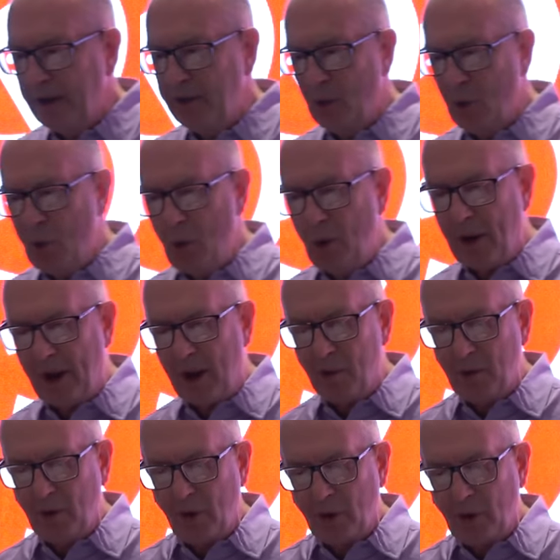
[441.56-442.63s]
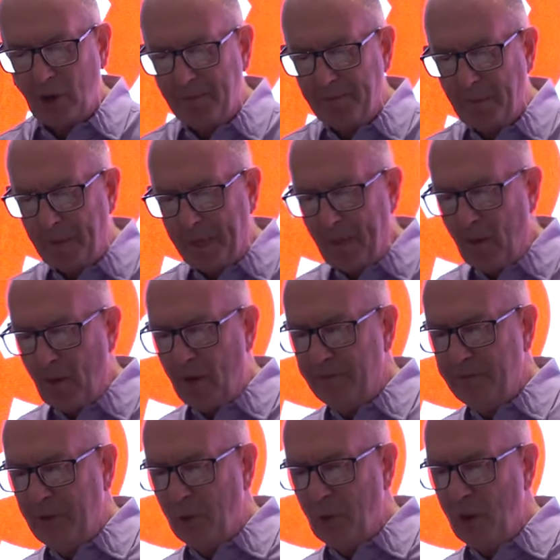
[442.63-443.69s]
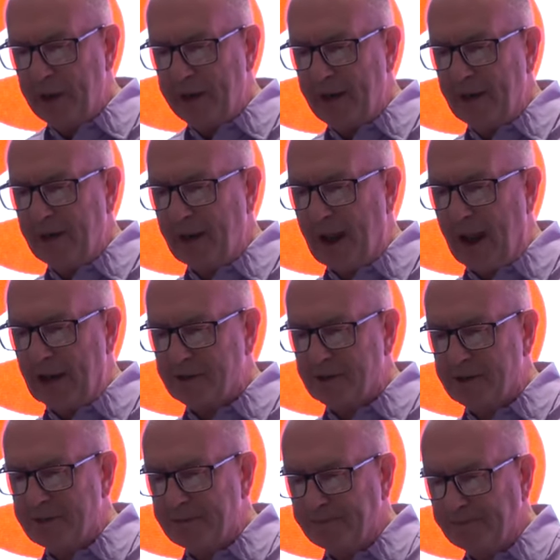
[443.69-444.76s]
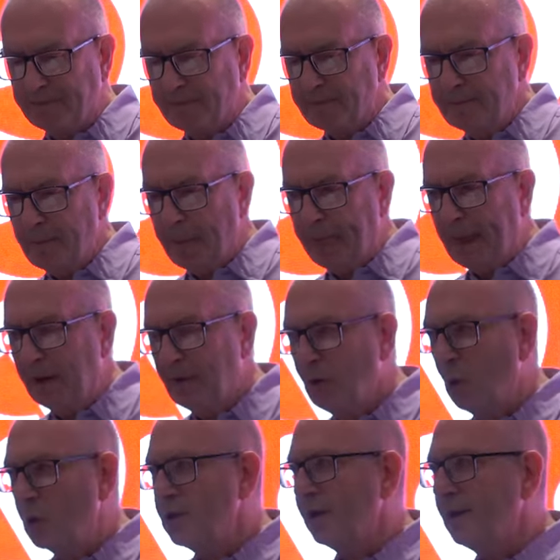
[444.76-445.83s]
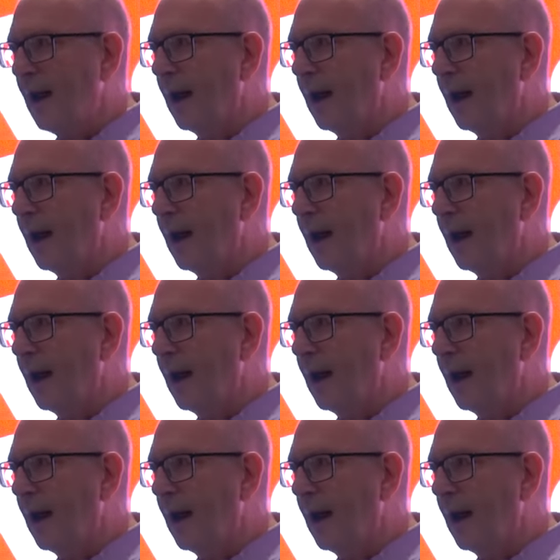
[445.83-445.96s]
in the whole outlook of the working class. And of course, at